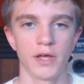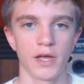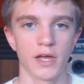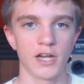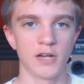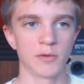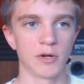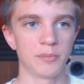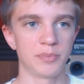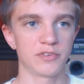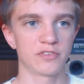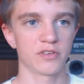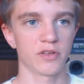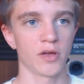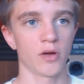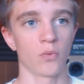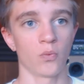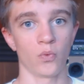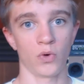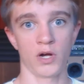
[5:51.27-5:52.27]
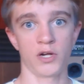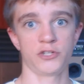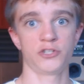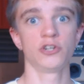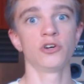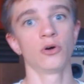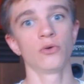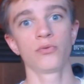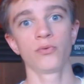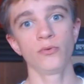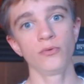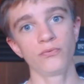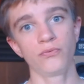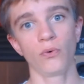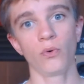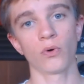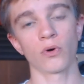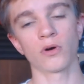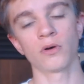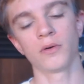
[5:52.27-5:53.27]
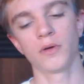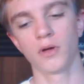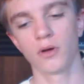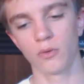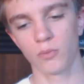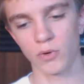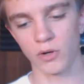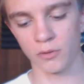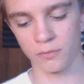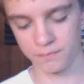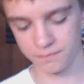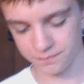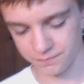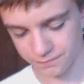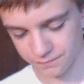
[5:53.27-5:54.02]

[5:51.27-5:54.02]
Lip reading: And you might be saying, why'd you go through 4? Well,